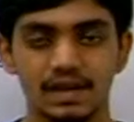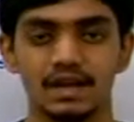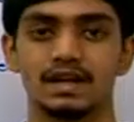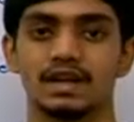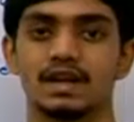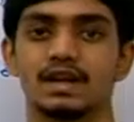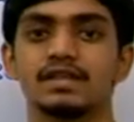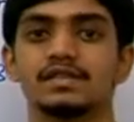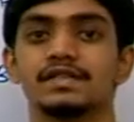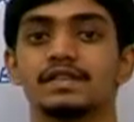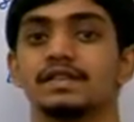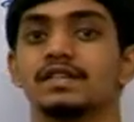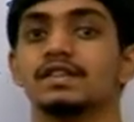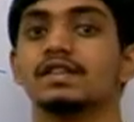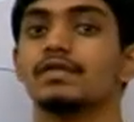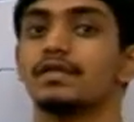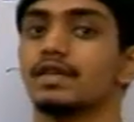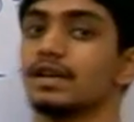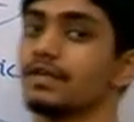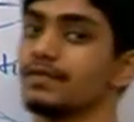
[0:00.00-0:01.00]
and hence it is
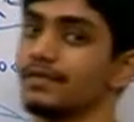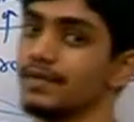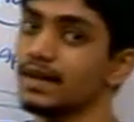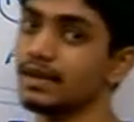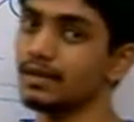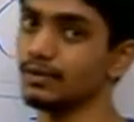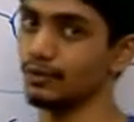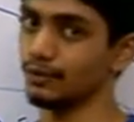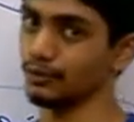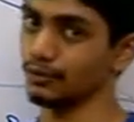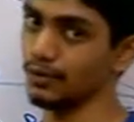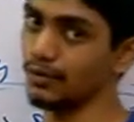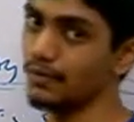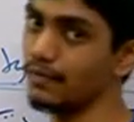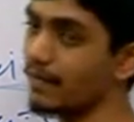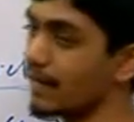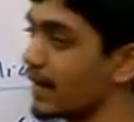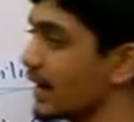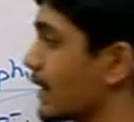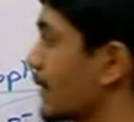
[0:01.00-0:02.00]
a very weak
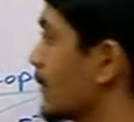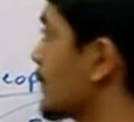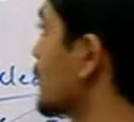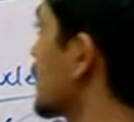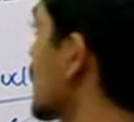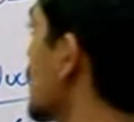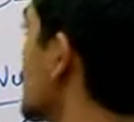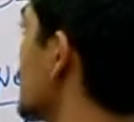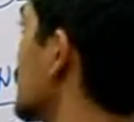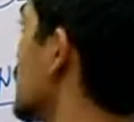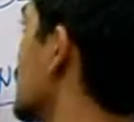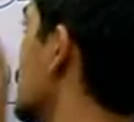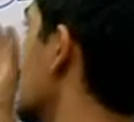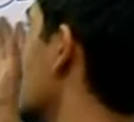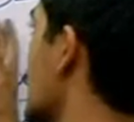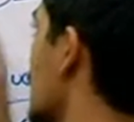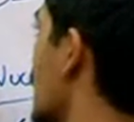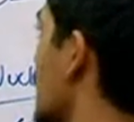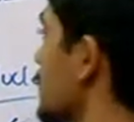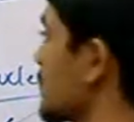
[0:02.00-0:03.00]
nucleophile. But
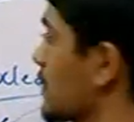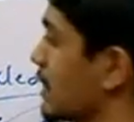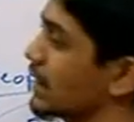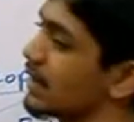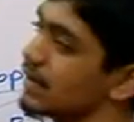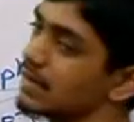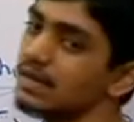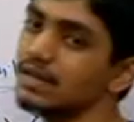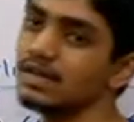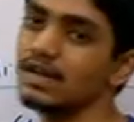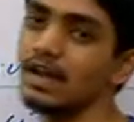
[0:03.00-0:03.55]
here I minus is